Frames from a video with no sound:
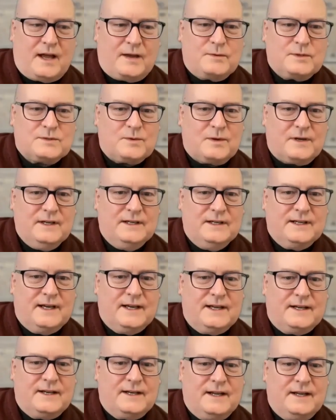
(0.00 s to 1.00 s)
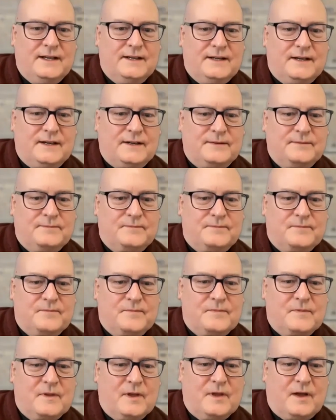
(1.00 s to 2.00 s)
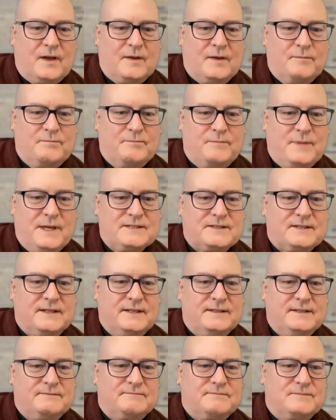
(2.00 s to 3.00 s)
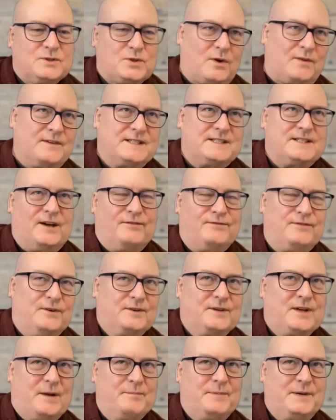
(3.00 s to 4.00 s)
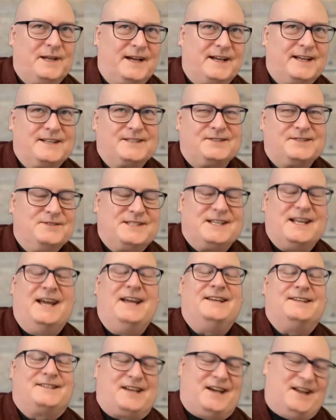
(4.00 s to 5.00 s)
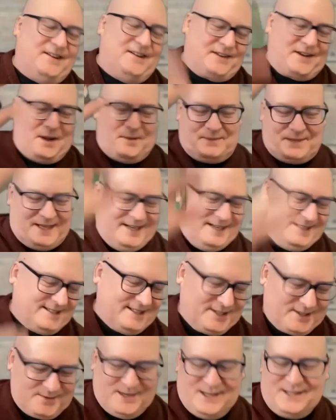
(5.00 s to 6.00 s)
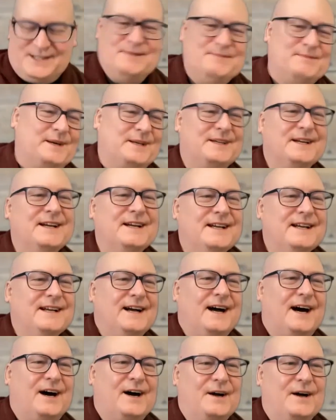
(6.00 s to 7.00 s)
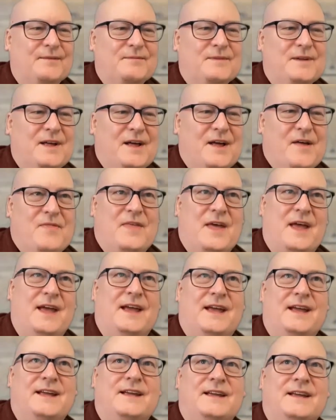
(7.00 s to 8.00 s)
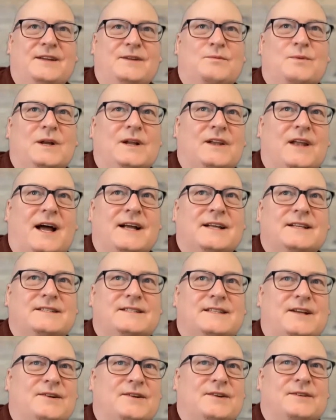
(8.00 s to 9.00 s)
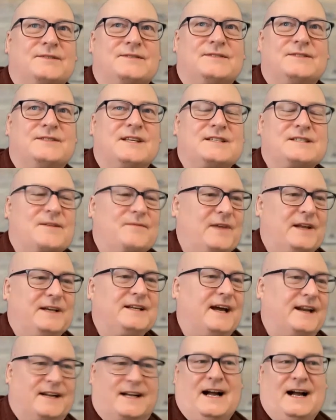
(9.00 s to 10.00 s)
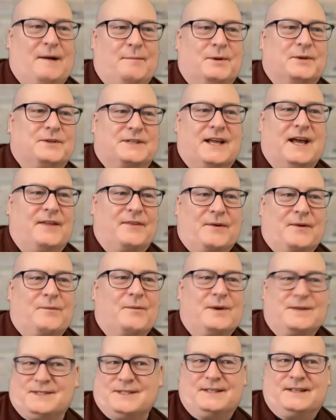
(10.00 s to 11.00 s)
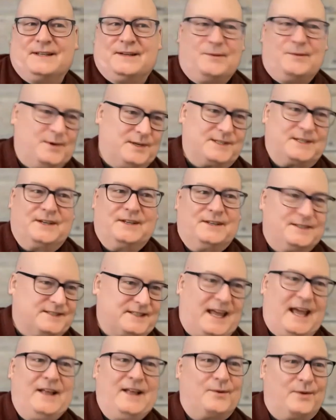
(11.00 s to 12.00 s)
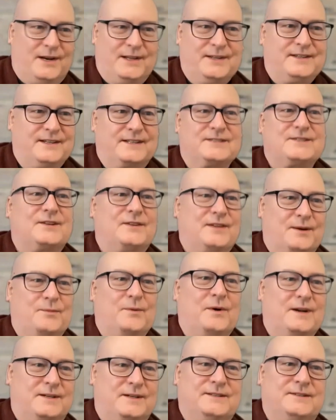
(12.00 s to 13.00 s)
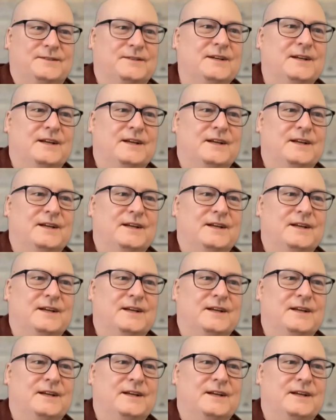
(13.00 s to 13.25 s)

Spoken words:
was working at a basically sort of a cell phone company, I guess you'd say. It's kind of a complicated situation, but they realized their system they'd kind of cobbled together wasn't going to scale or anything, so they wanted to